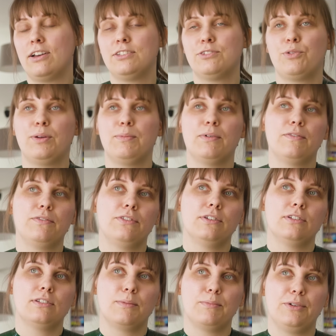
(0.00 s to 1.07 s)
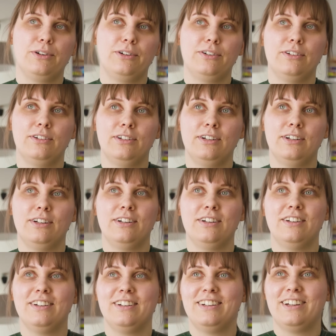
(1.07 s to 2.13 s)
ice cream of the summer
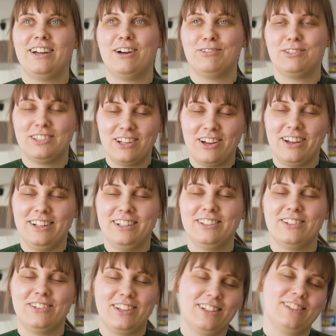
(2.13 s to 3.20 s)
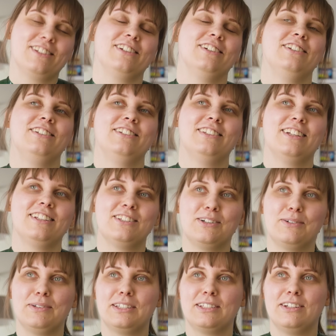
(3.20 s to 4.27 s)
outside, so that's good. That's
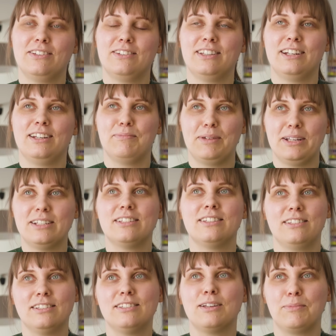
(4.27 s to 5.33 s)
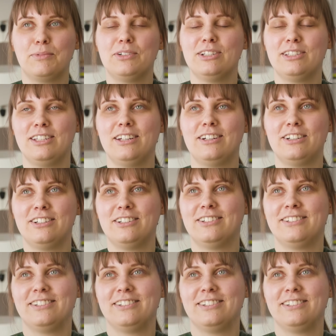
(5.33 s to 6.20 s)
always good. Then it means the summer is here.